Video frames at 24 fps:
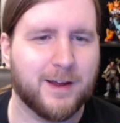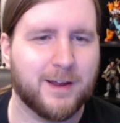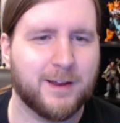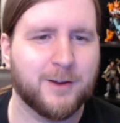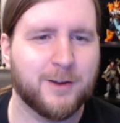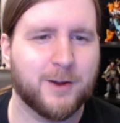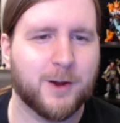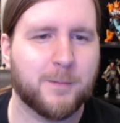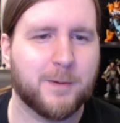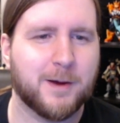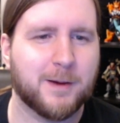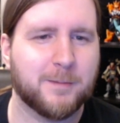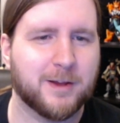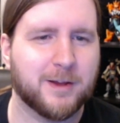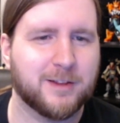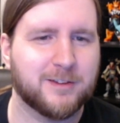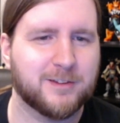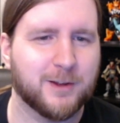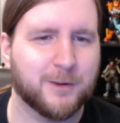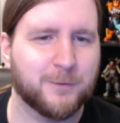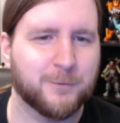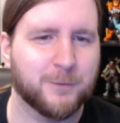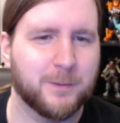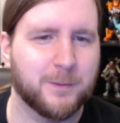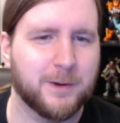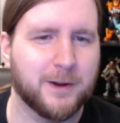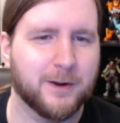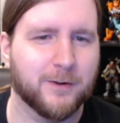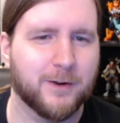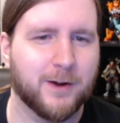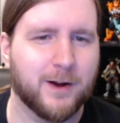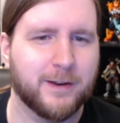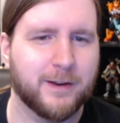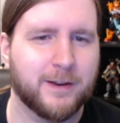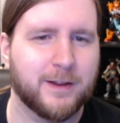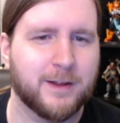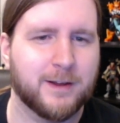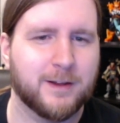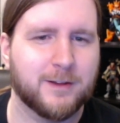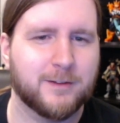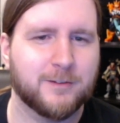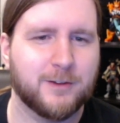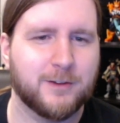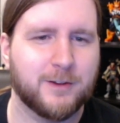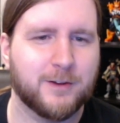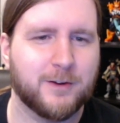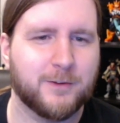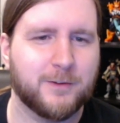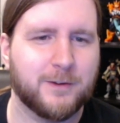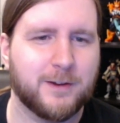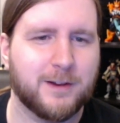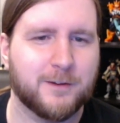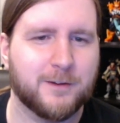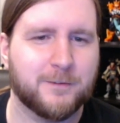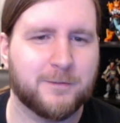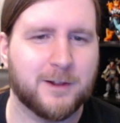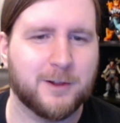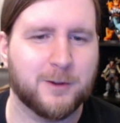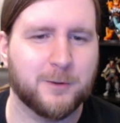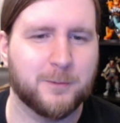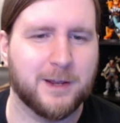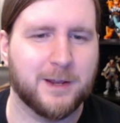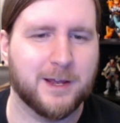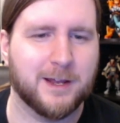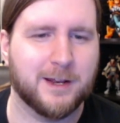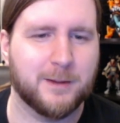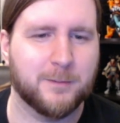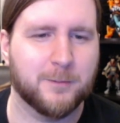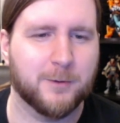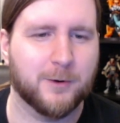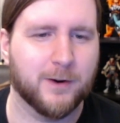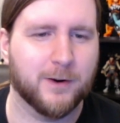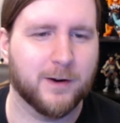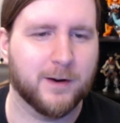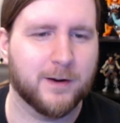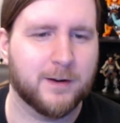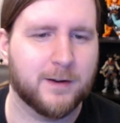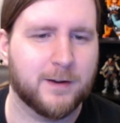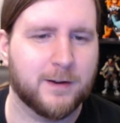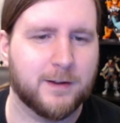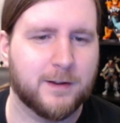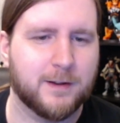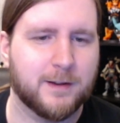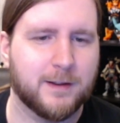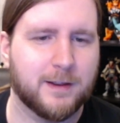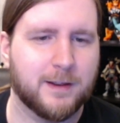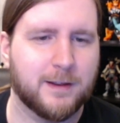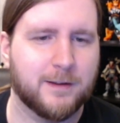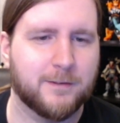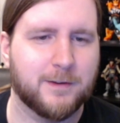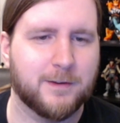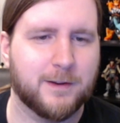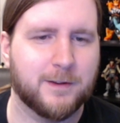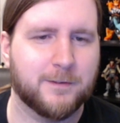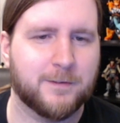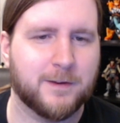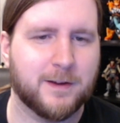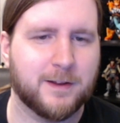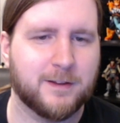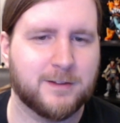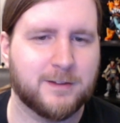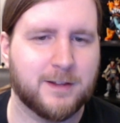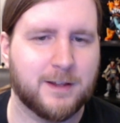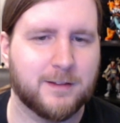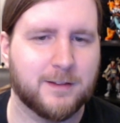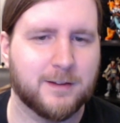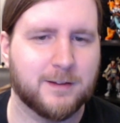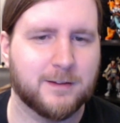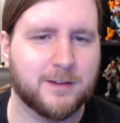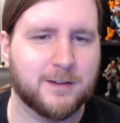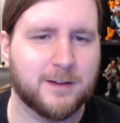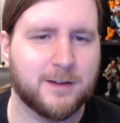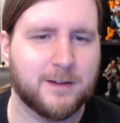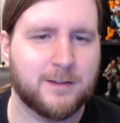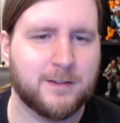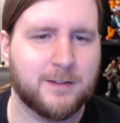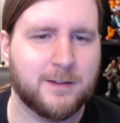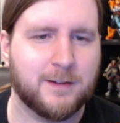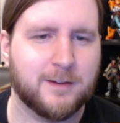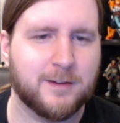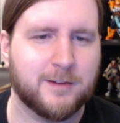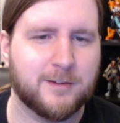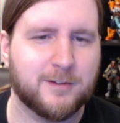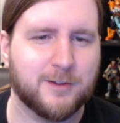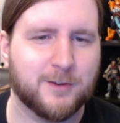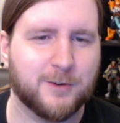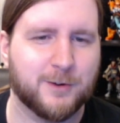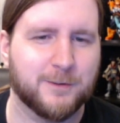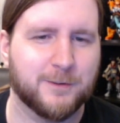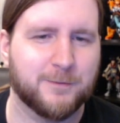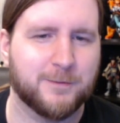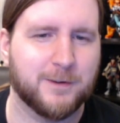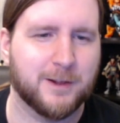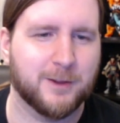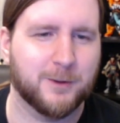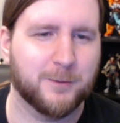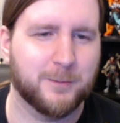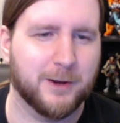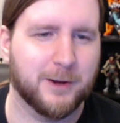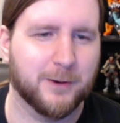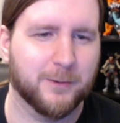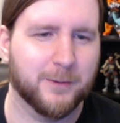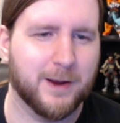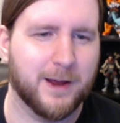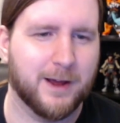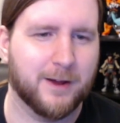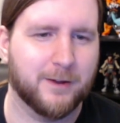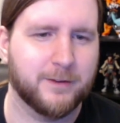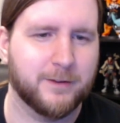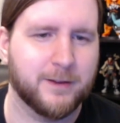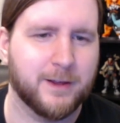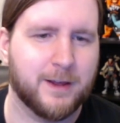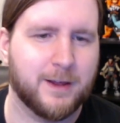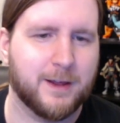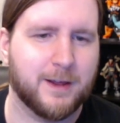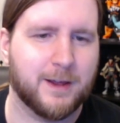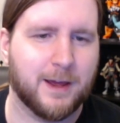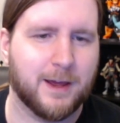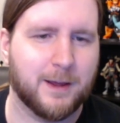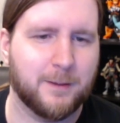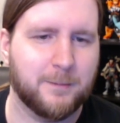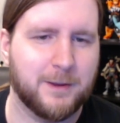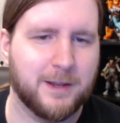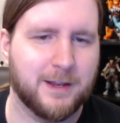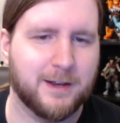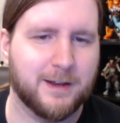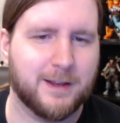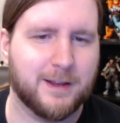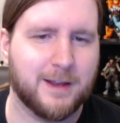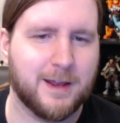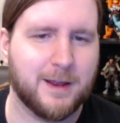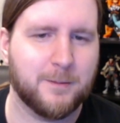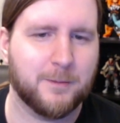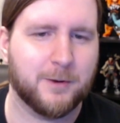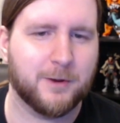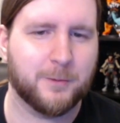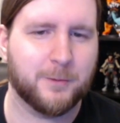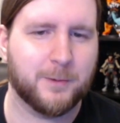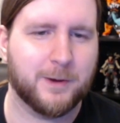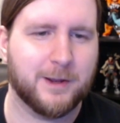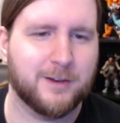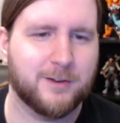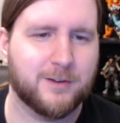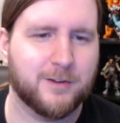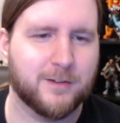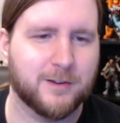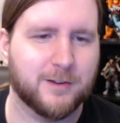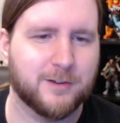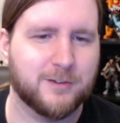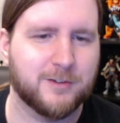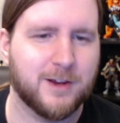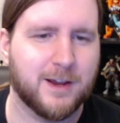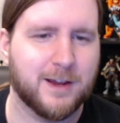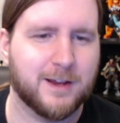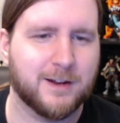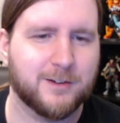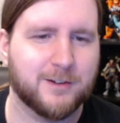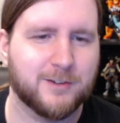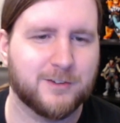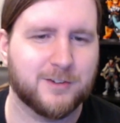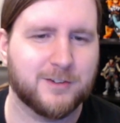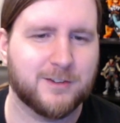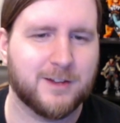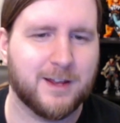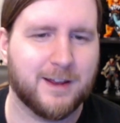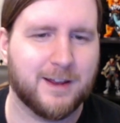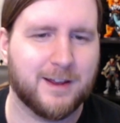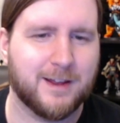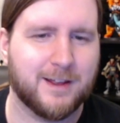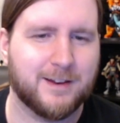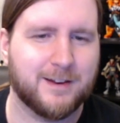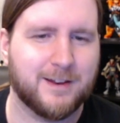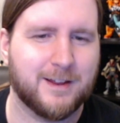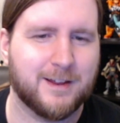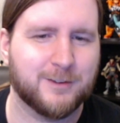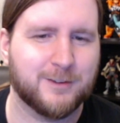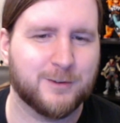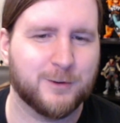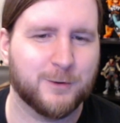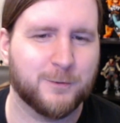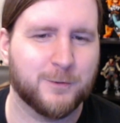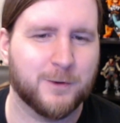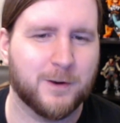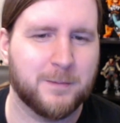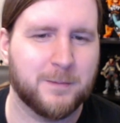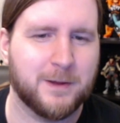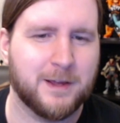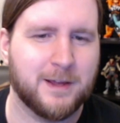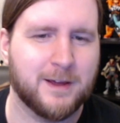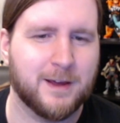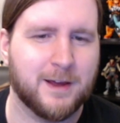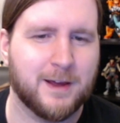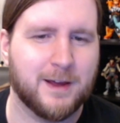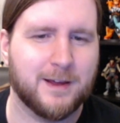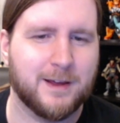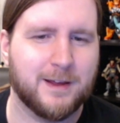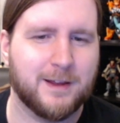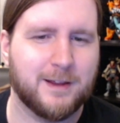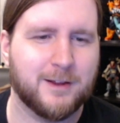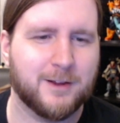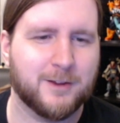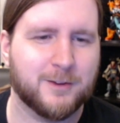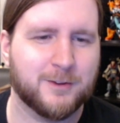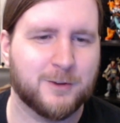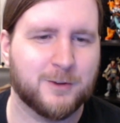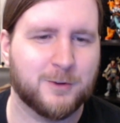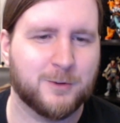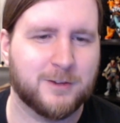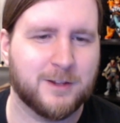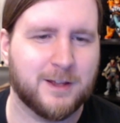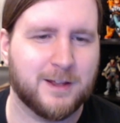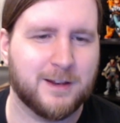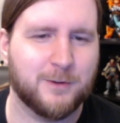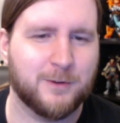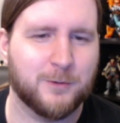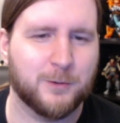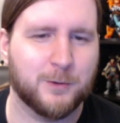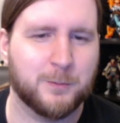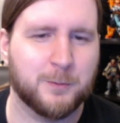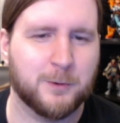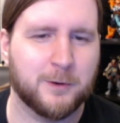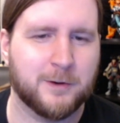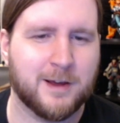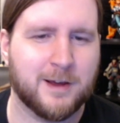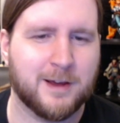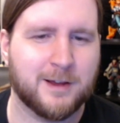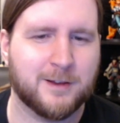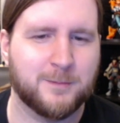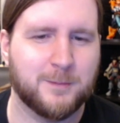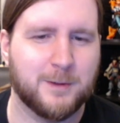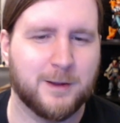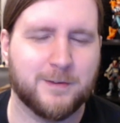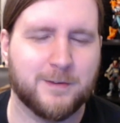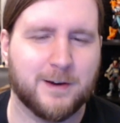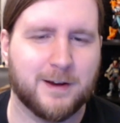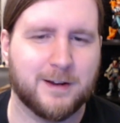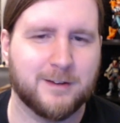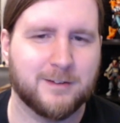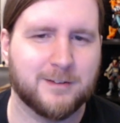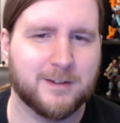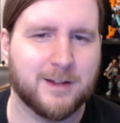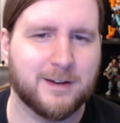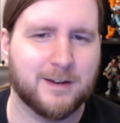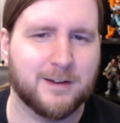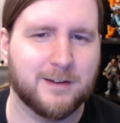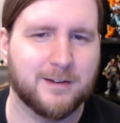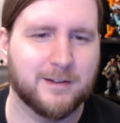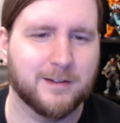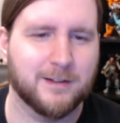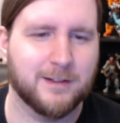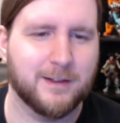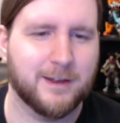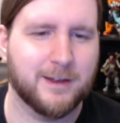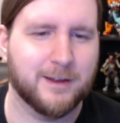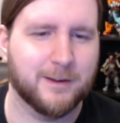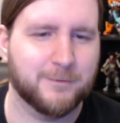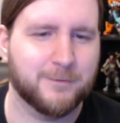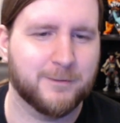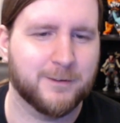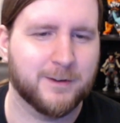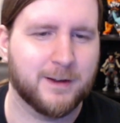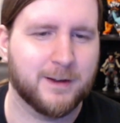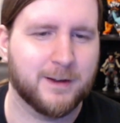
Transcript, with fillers: I can go by myself from here on, so you don't need to follow me anymore. Even if I say this, I think he's still going to follow me around. I mean, he came all the way into the channel just to get an answer from me. He also said he would protect me if I decided to live.